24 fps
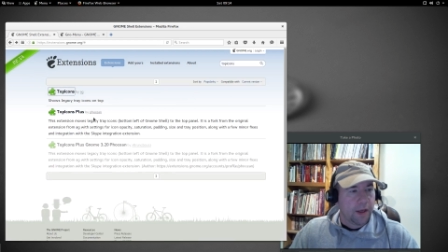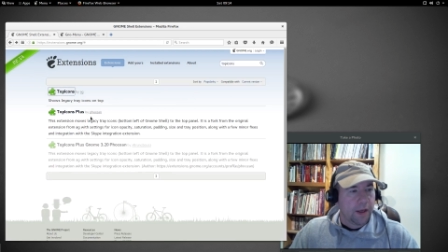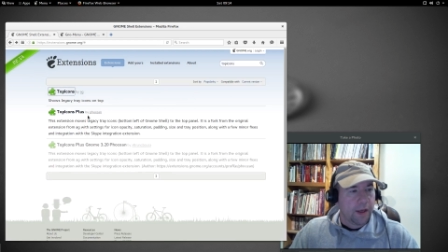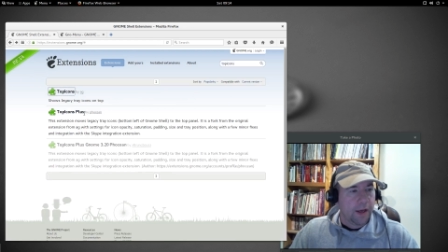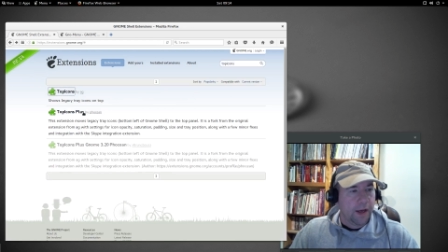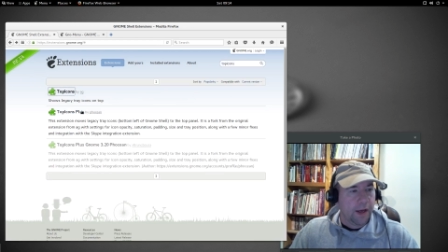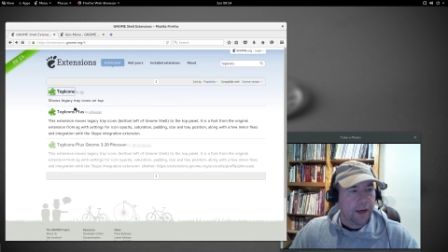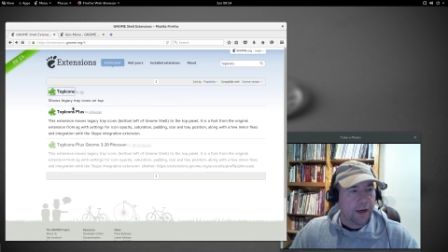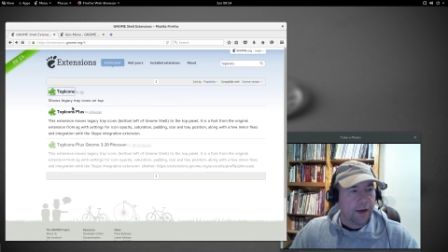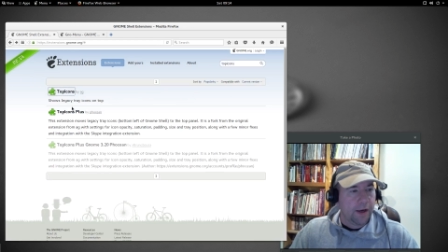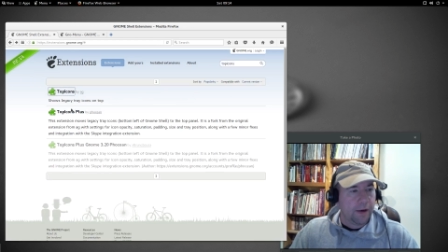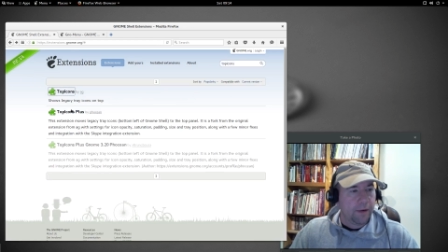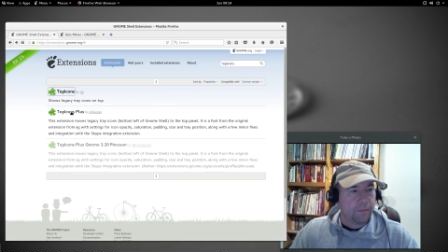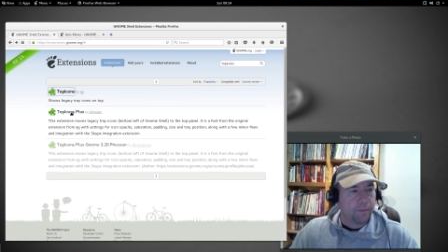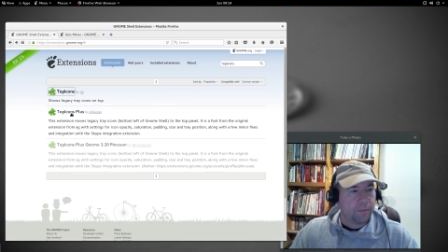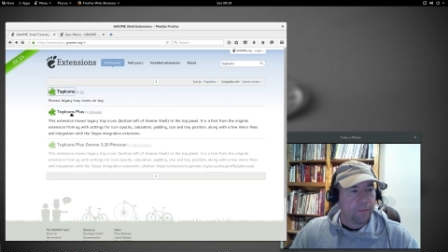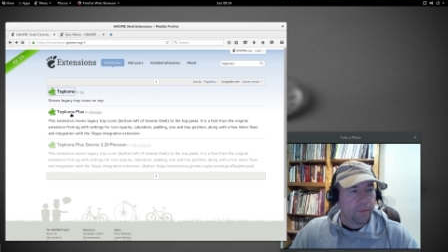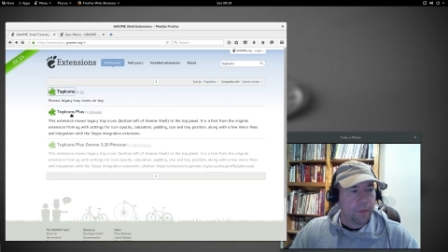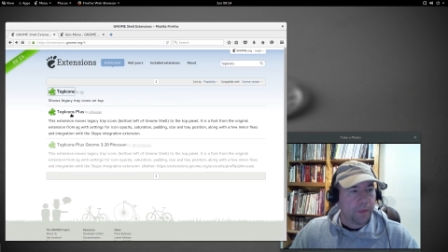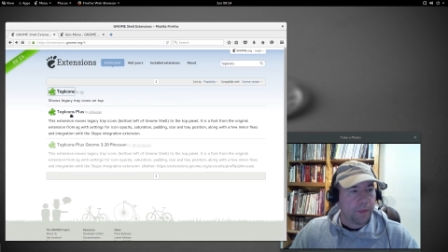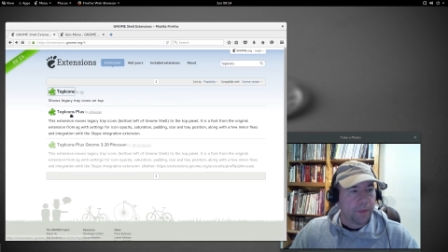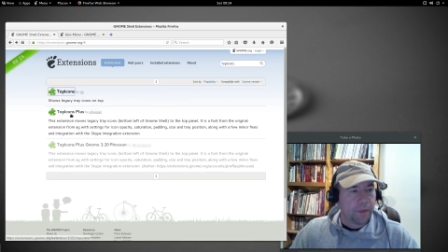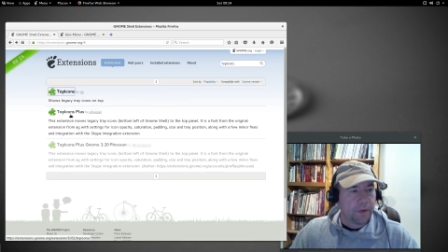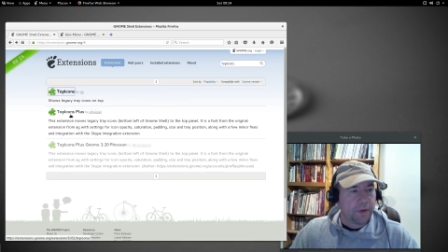Uh,
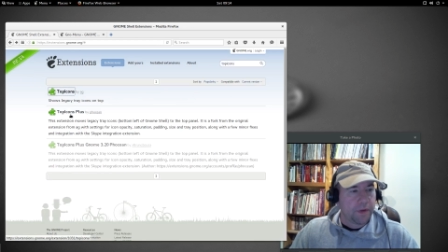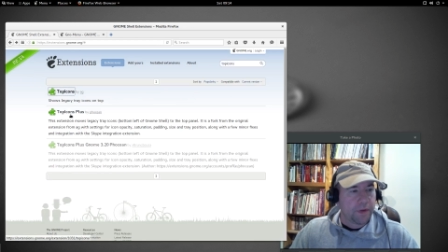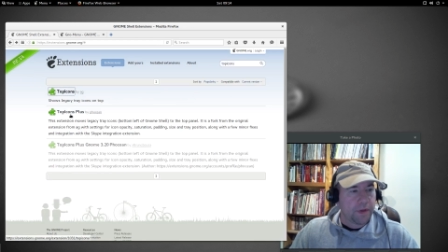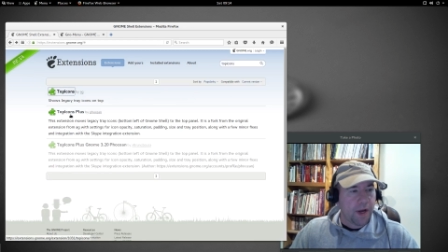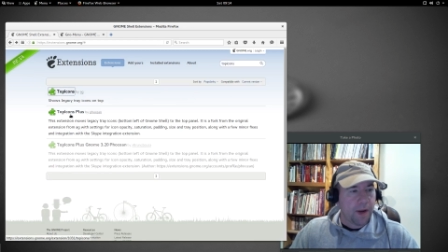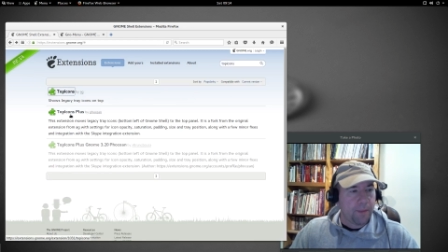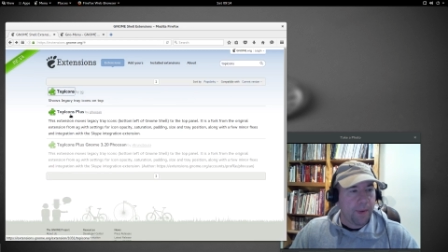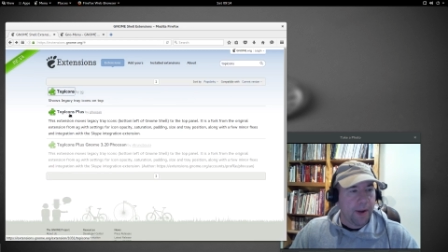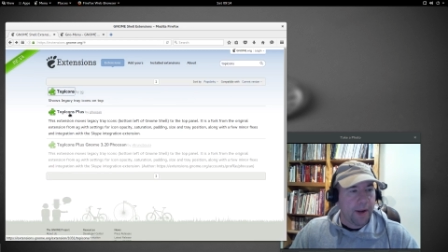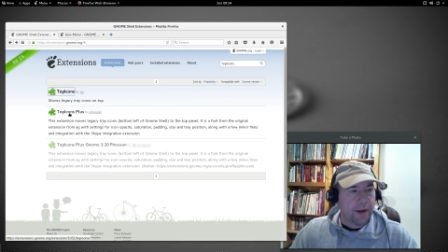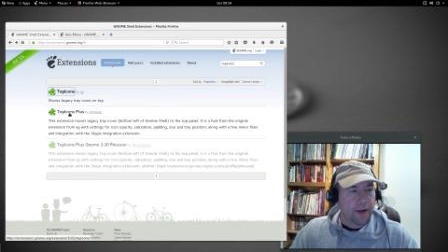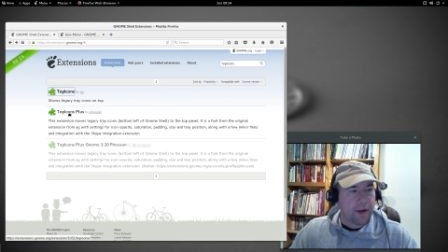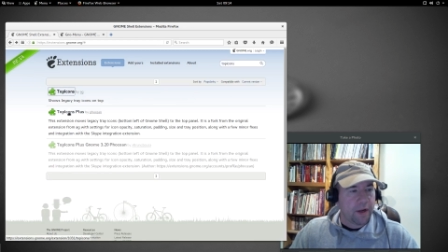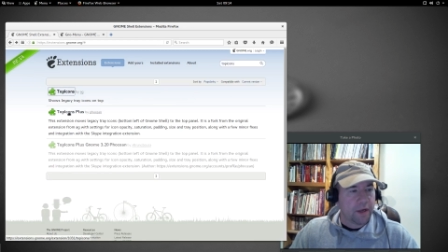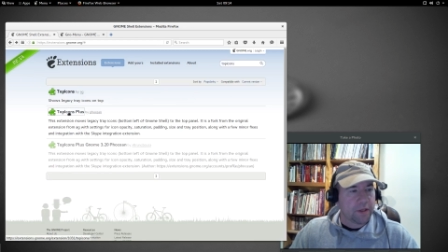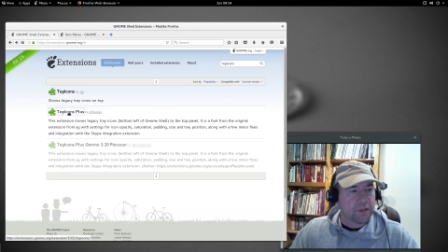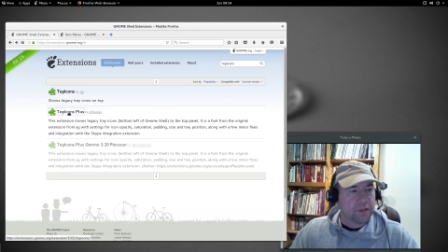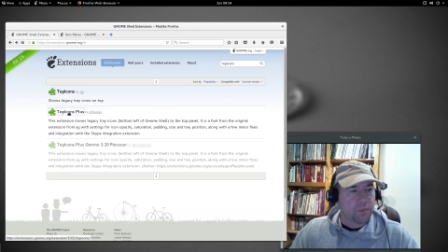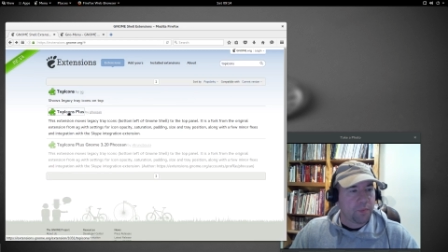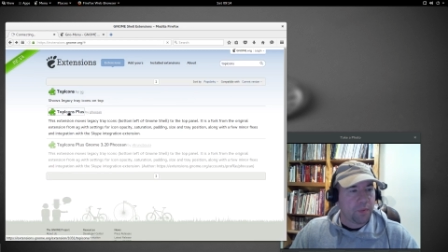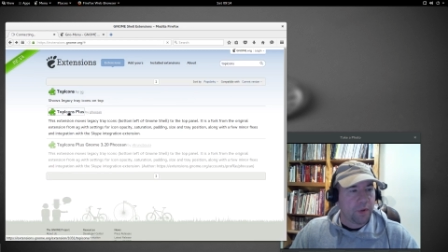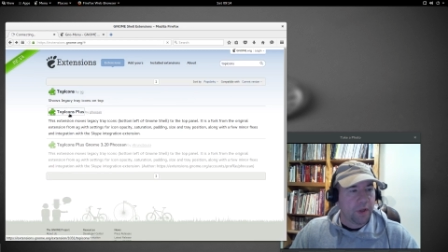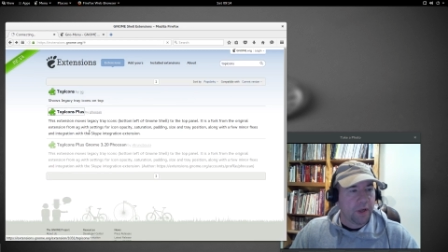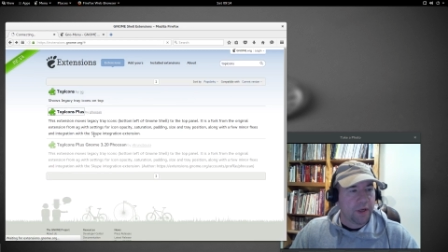Top
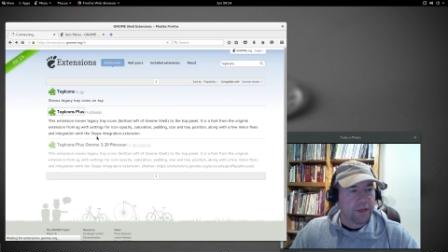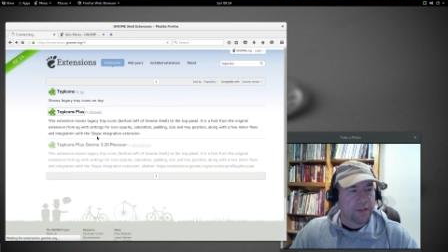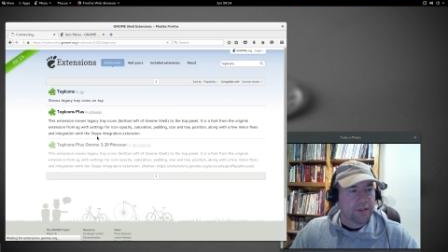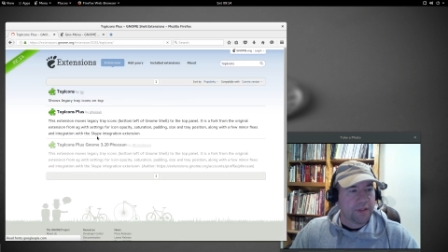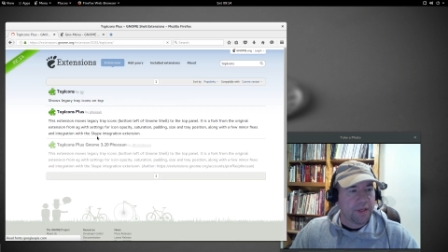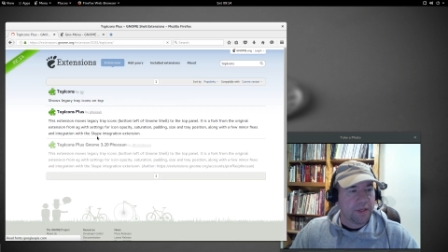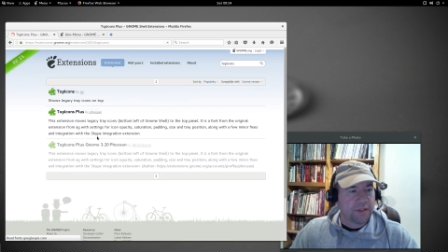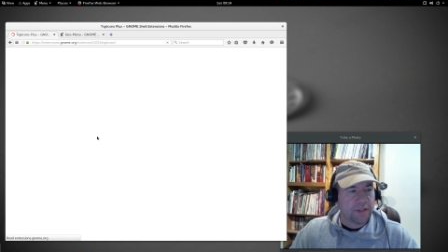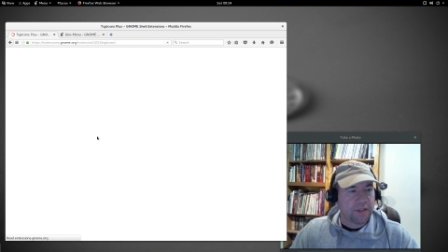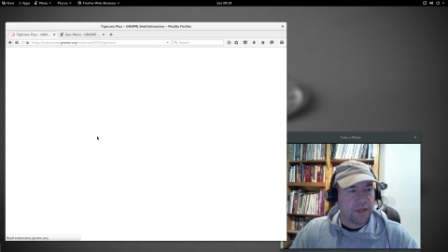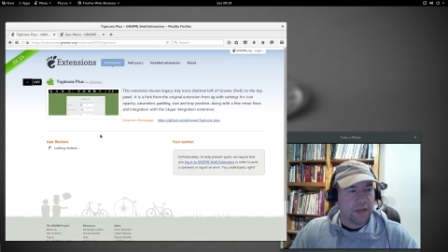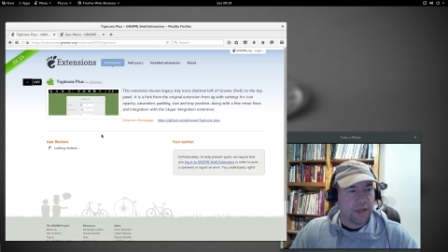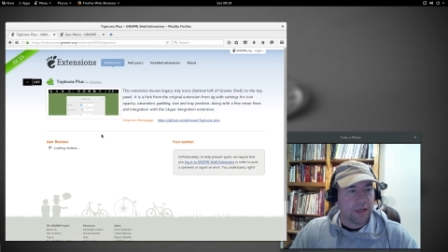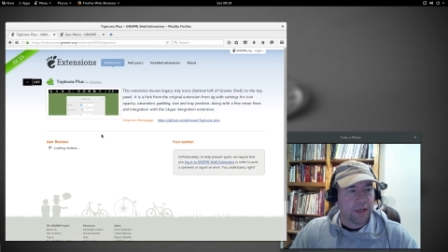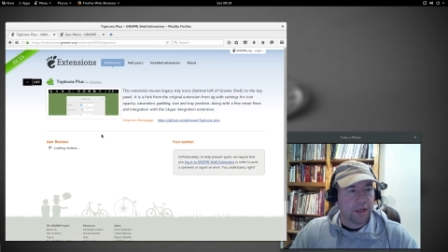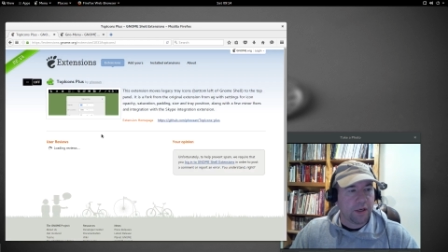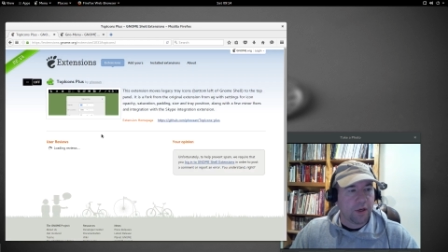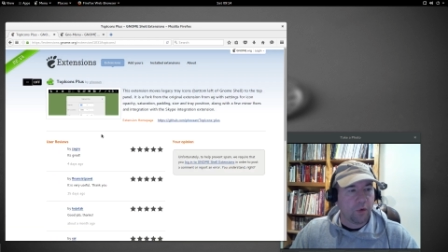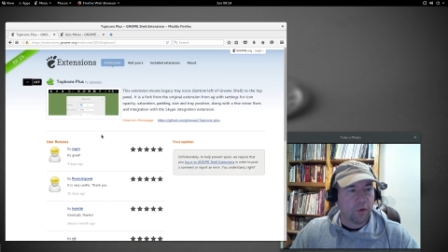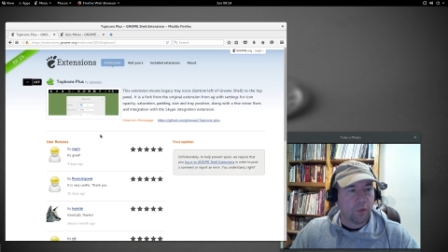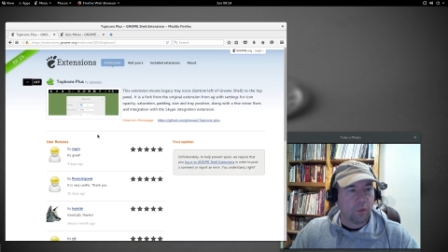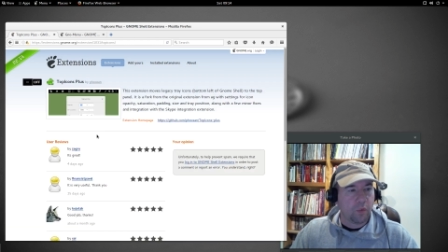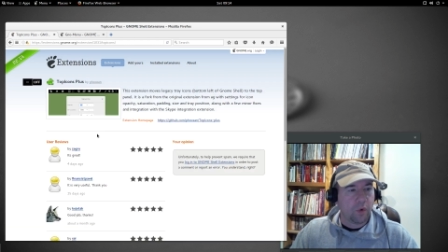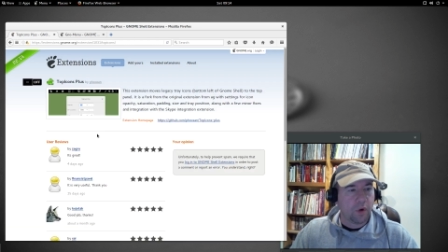Icons Plus has taken
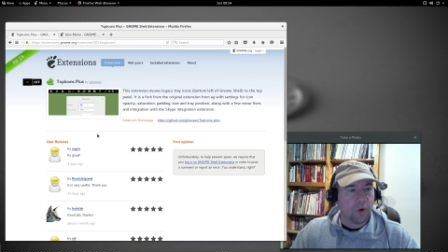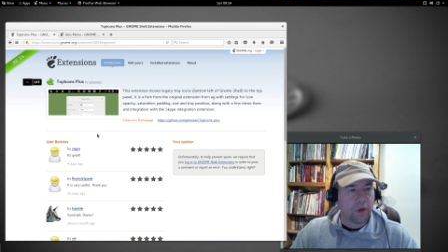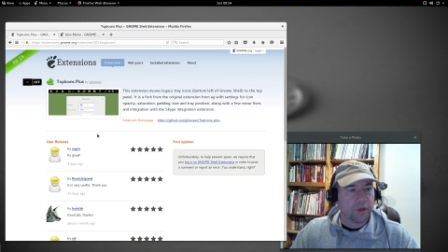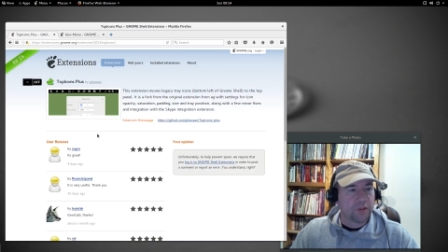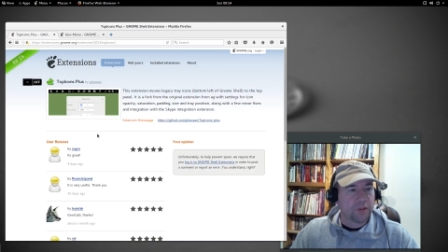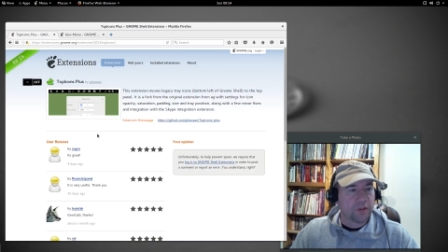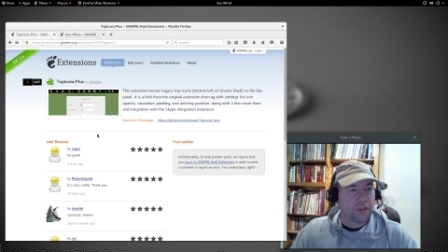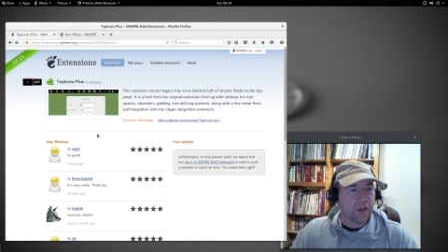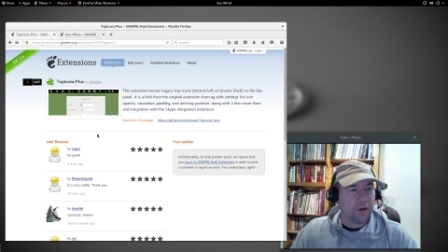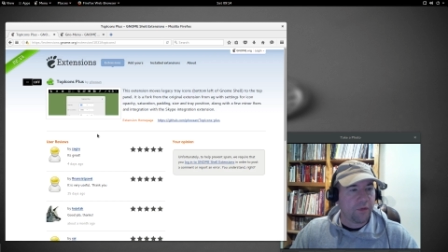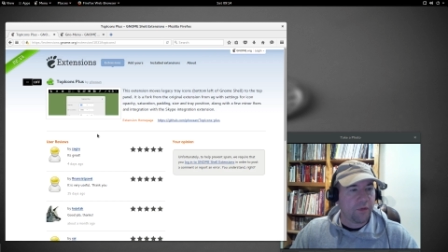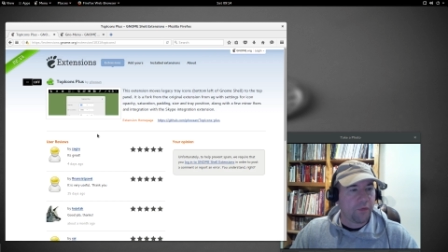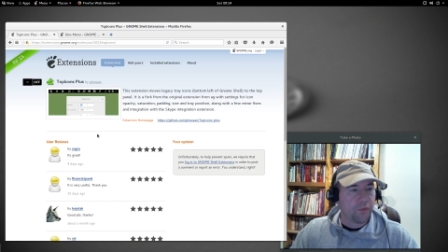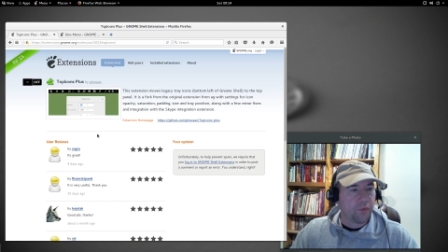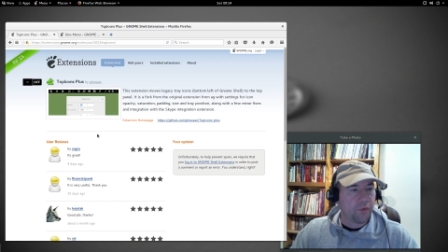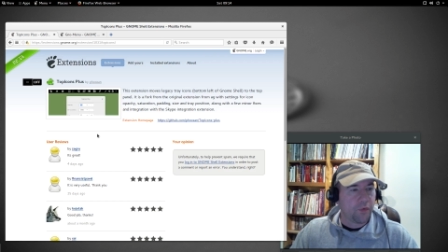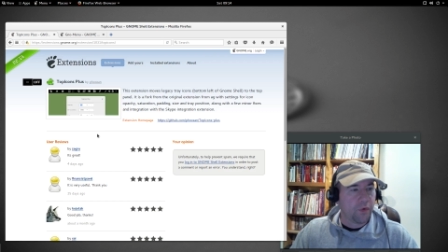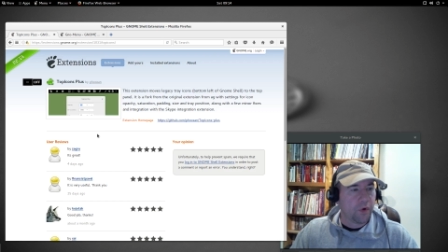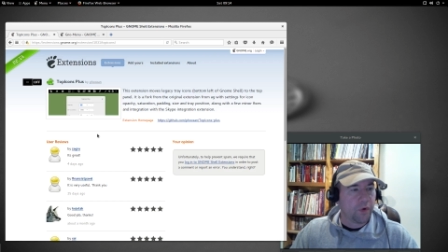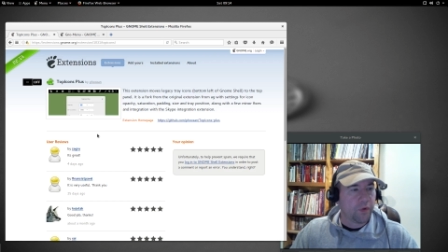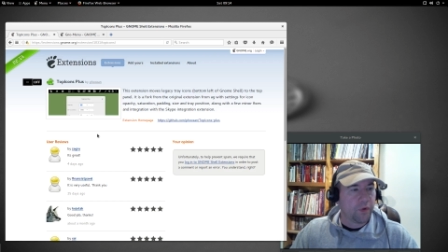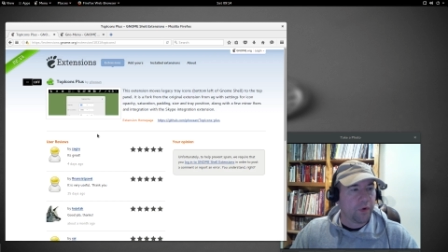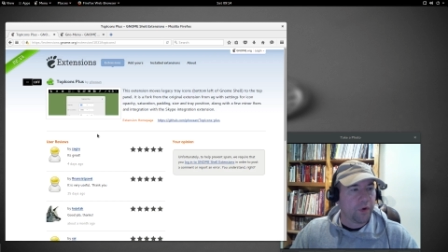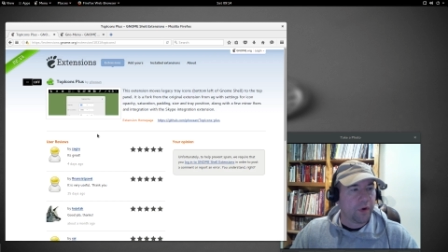it one step
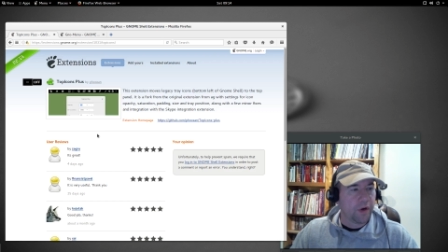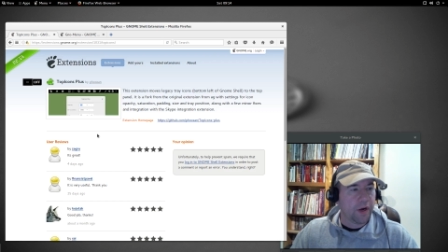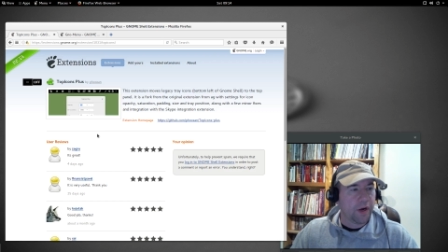further,